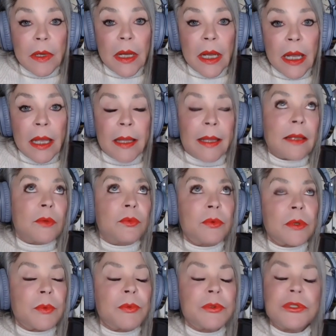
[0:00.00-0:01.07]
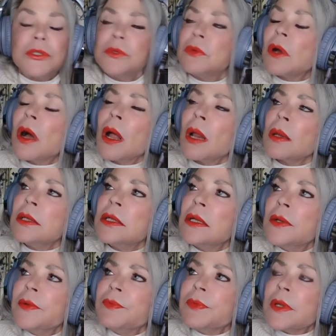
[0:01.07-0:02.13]
a, what would you call it?
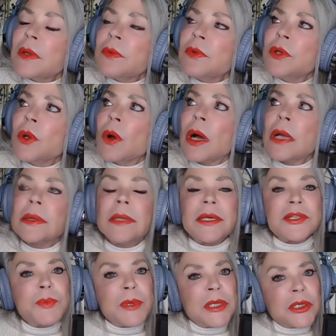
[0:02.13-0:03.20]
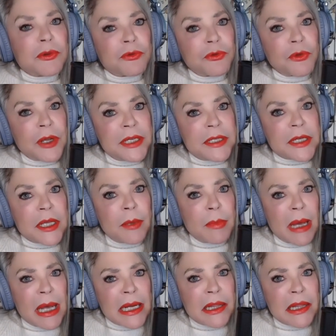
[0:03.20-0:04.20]
You know, a lesbian afraid to come out of the